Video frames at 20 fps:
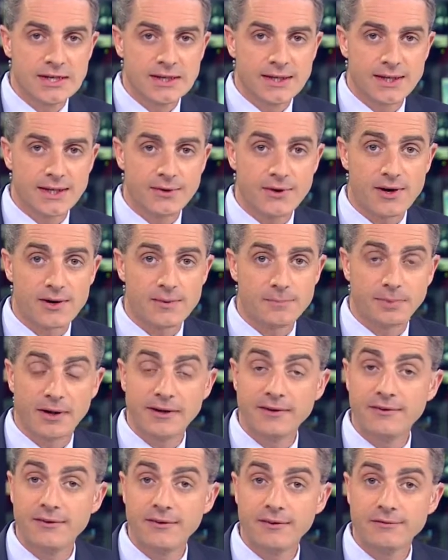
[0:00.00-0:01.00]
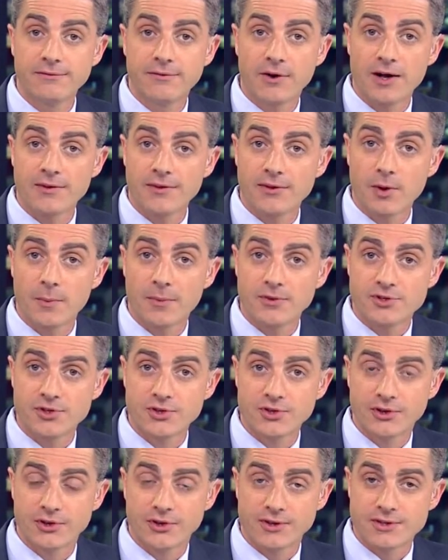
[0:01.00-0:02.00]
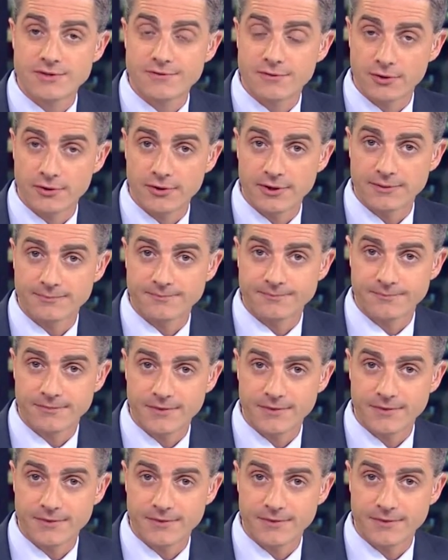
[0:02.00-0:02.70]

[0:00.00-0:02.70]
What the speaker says: there are plenty of other opportunities for it.